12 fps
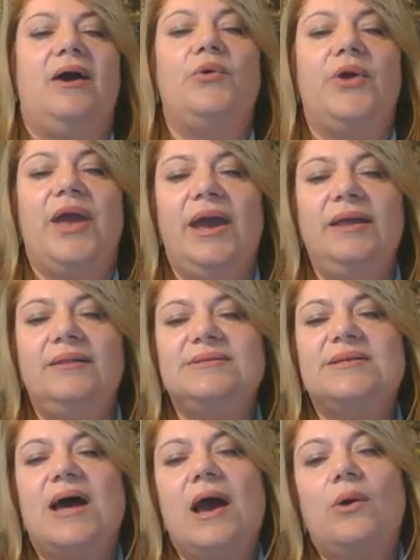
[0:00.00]
Create
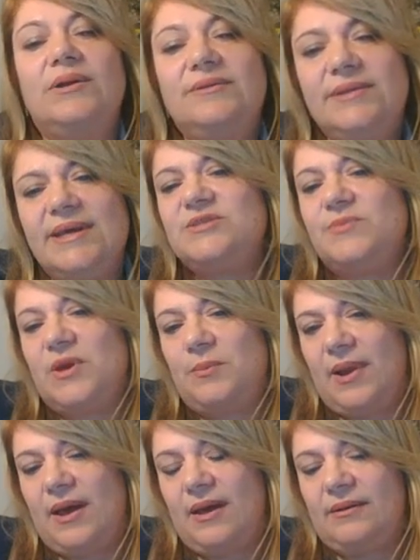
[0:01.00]
is I will test my
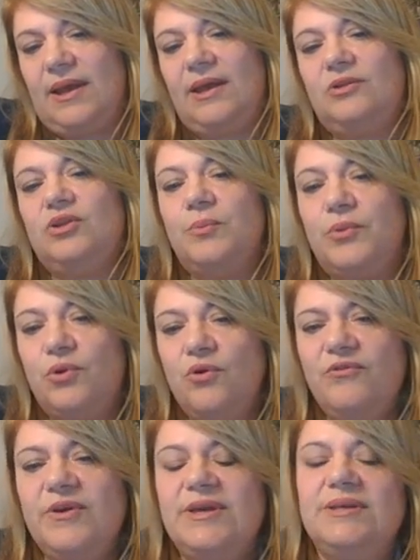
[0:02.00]
plan, and
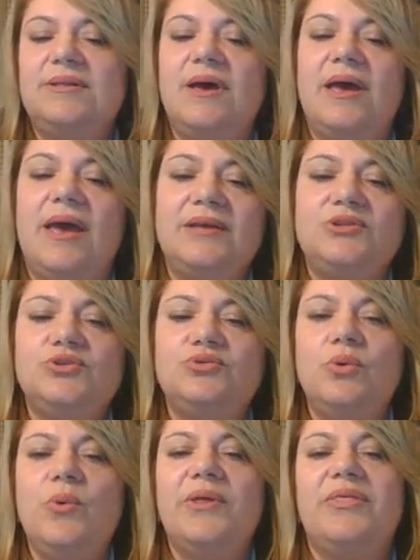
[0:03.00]
improve it has to
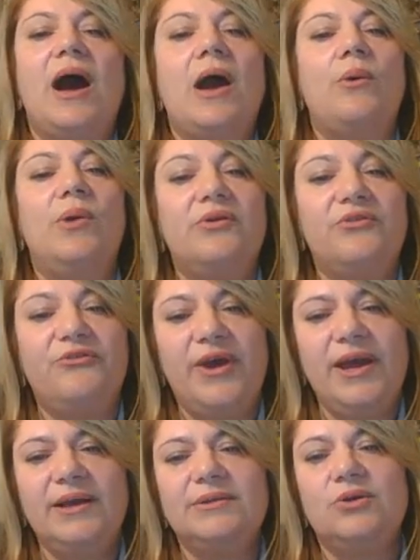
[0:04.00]
do with I will
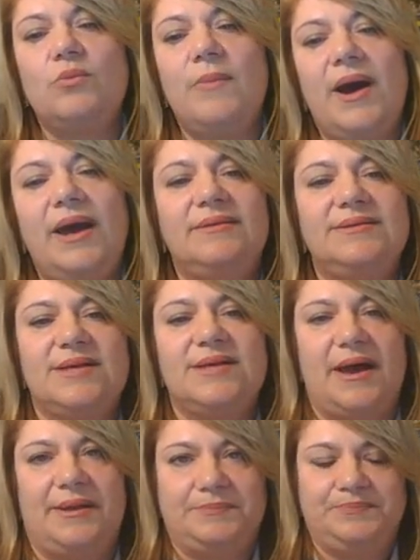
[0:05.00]
reflect on my
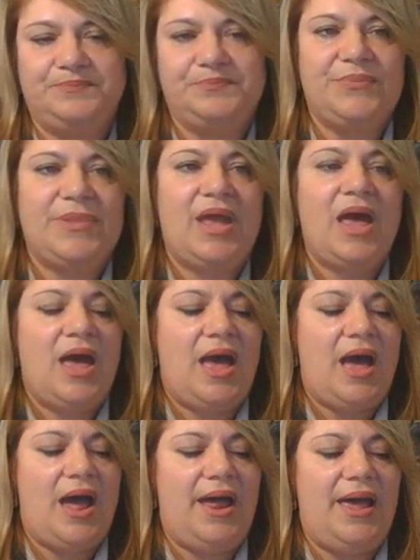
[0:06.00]
design.
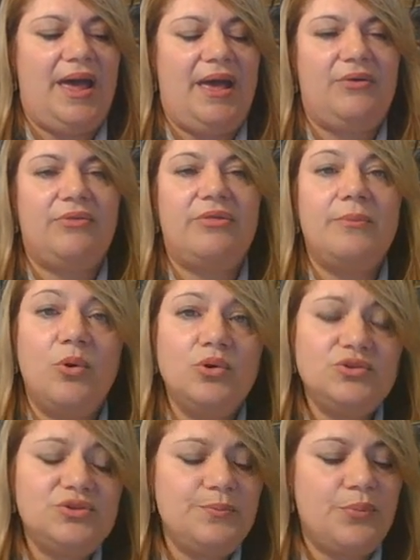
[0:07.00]
The
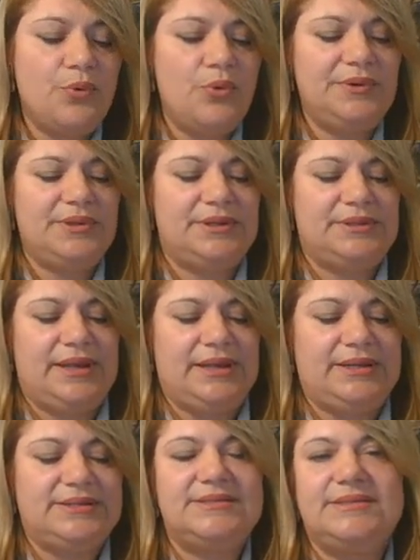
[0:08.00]
most important
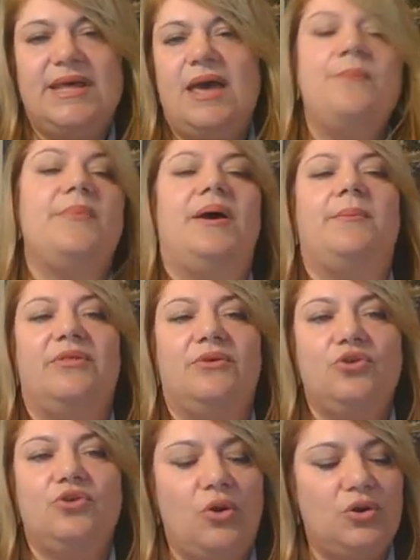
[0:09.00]
in STEM
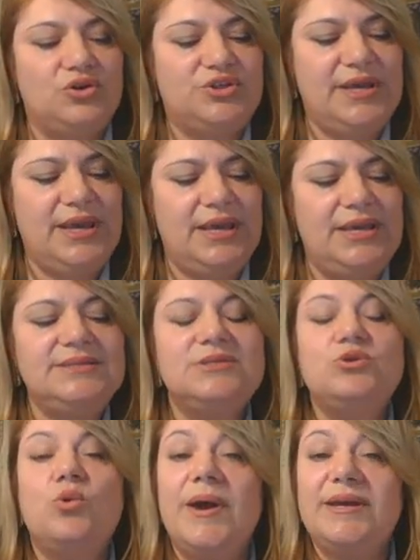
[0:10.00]
methodology is
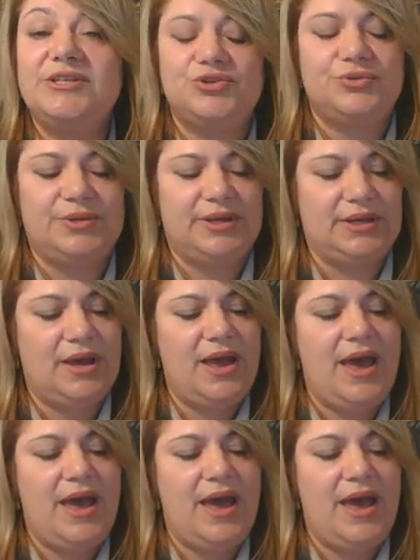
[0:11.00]
questioning.